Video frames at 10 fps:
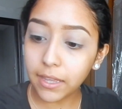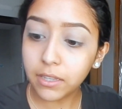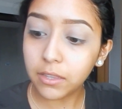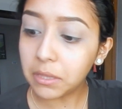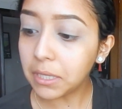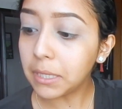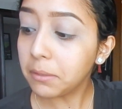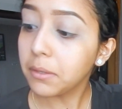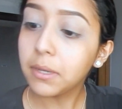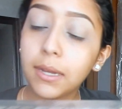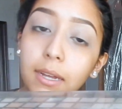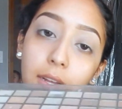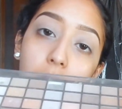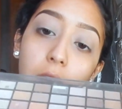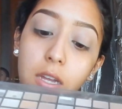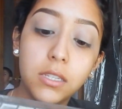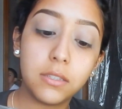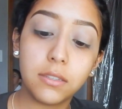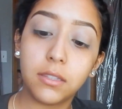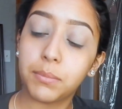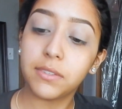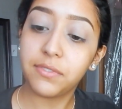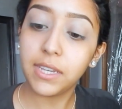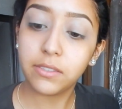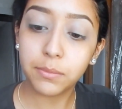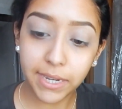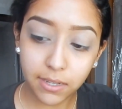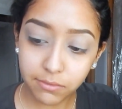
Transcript: and the Tartelette and my e.l.f.